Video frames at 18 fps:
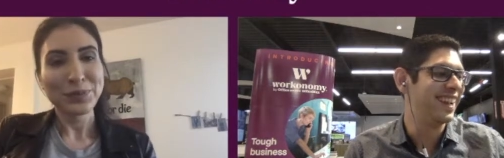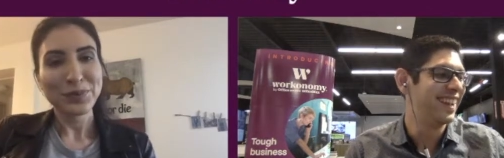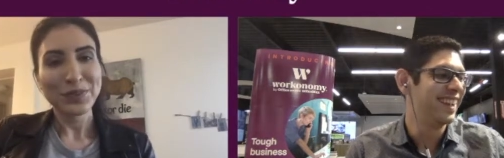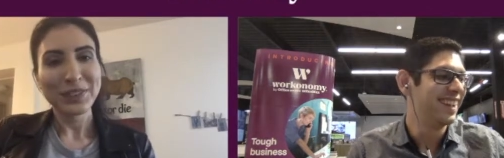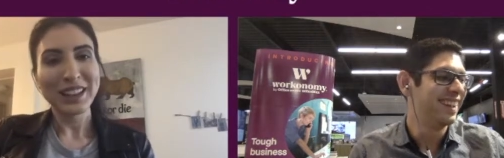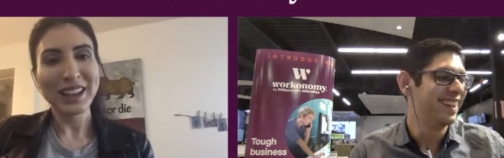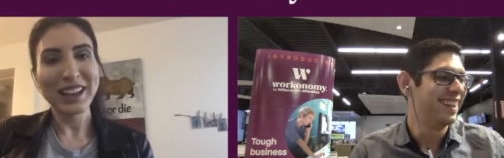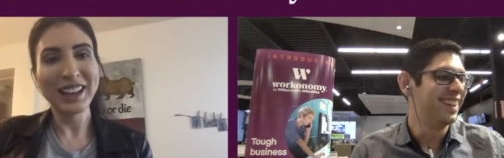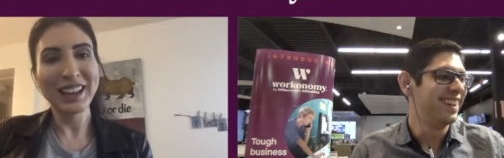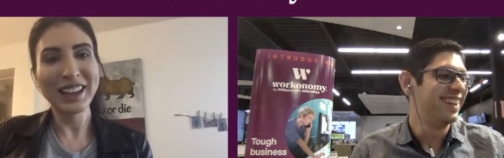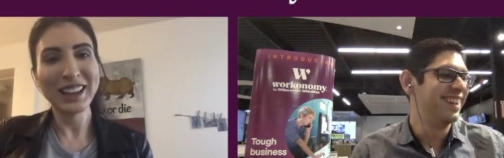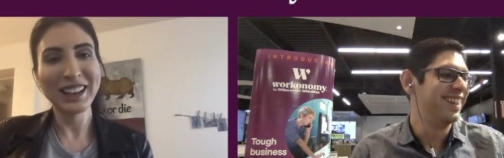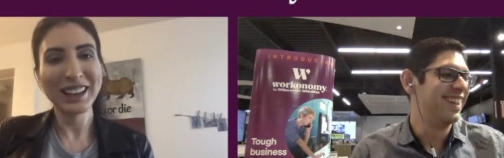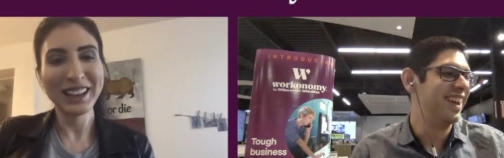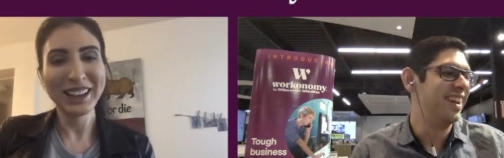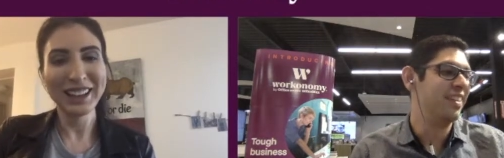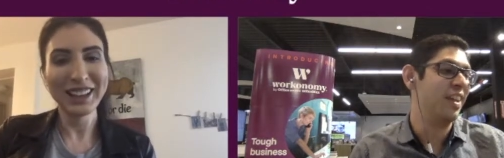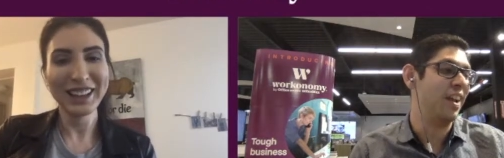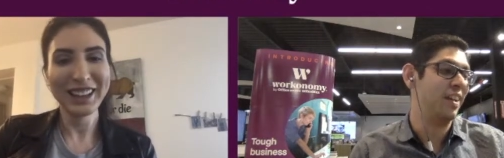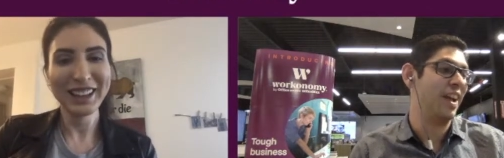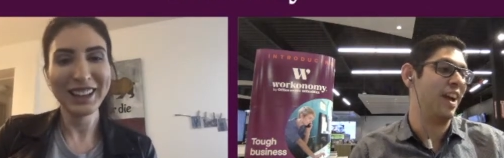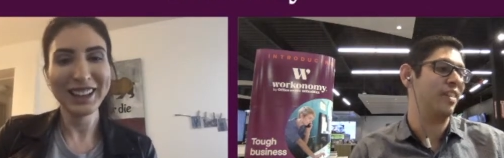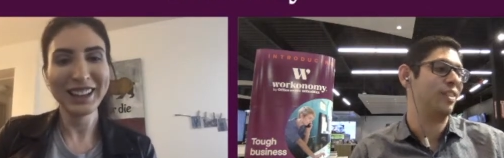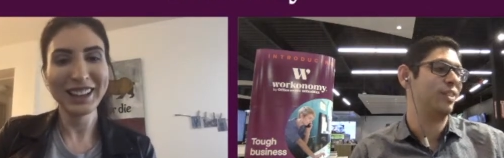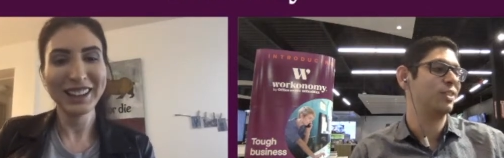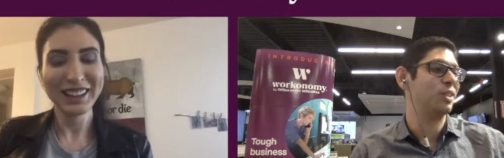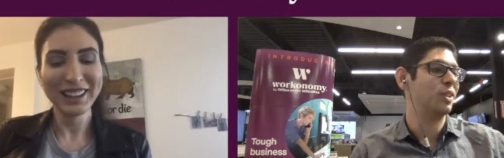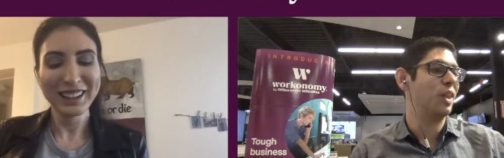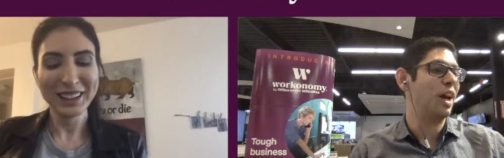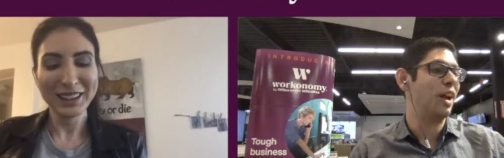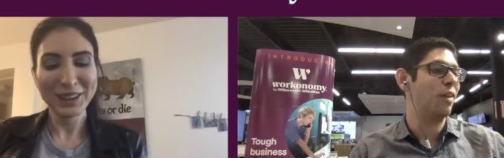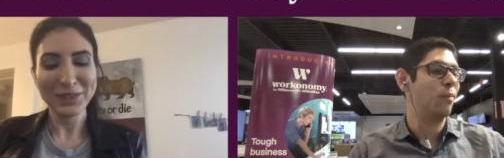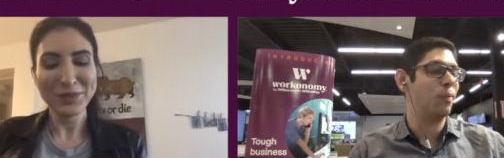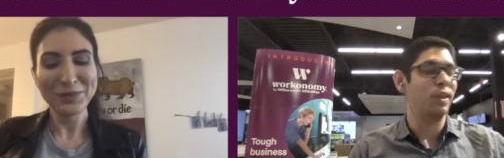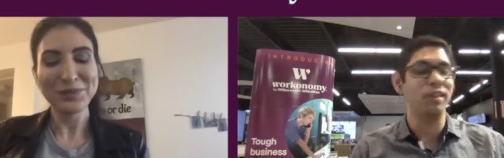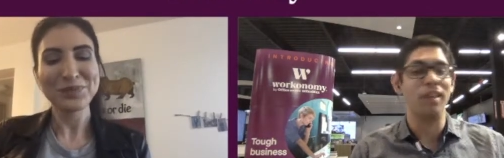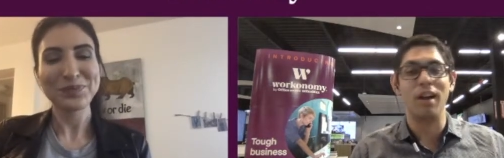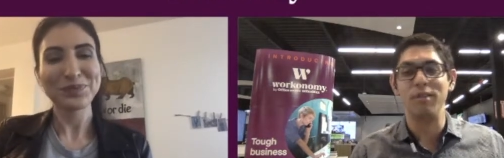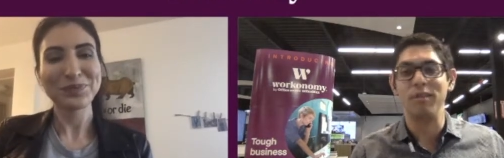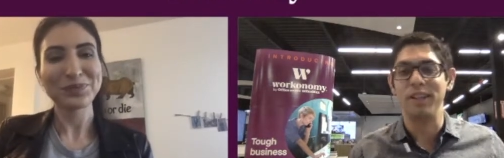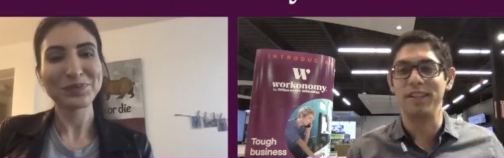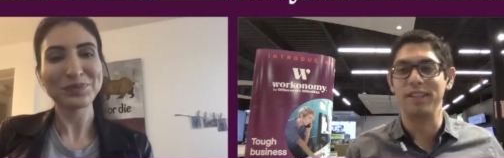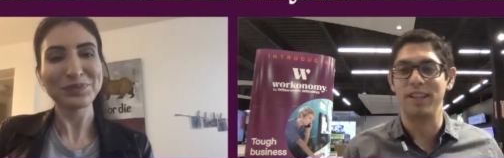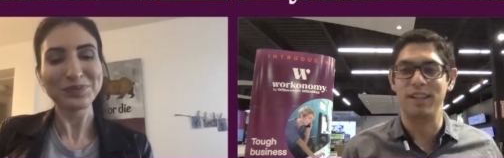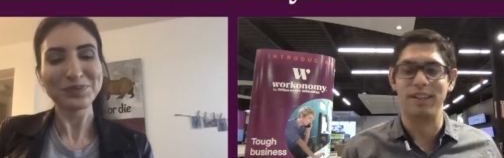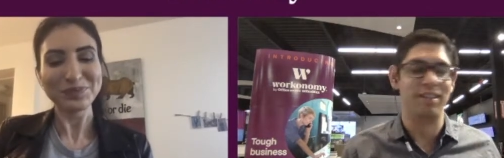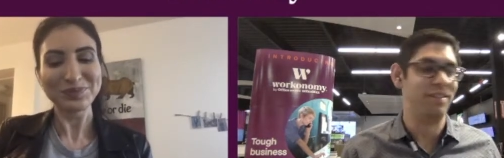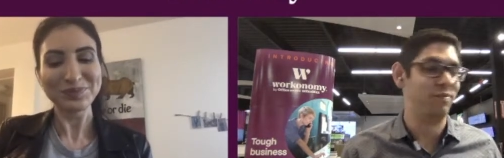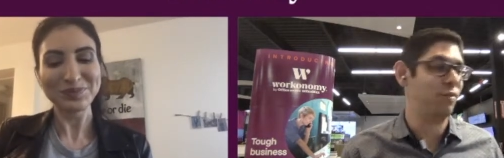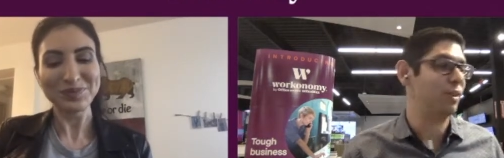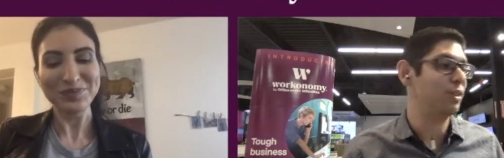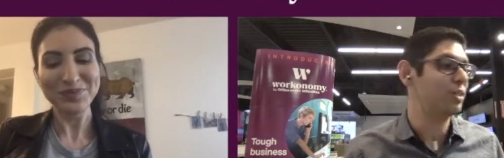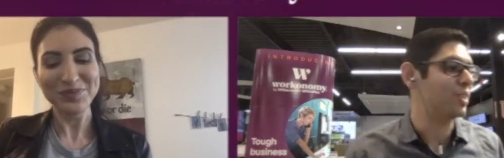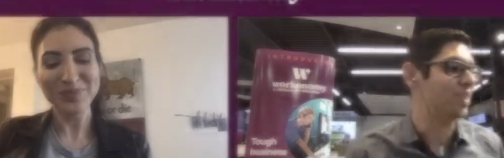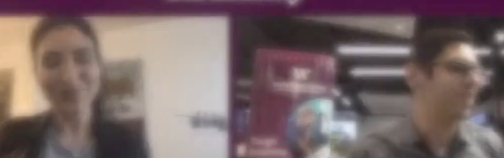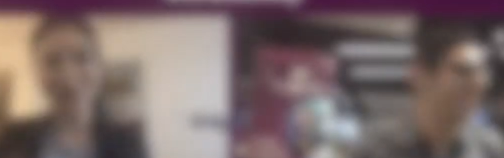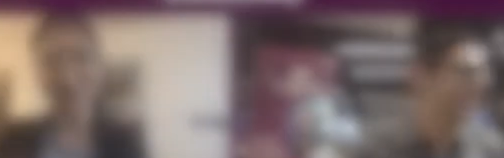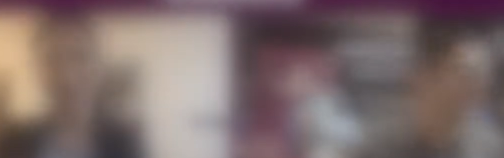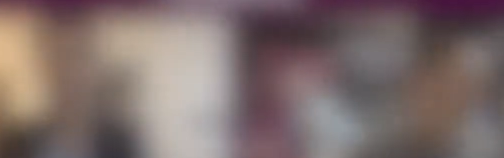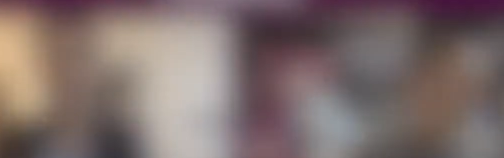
Speaker 1: said. uh, yeah, yeah, there's a lot, of, we love LinkedIn for sure.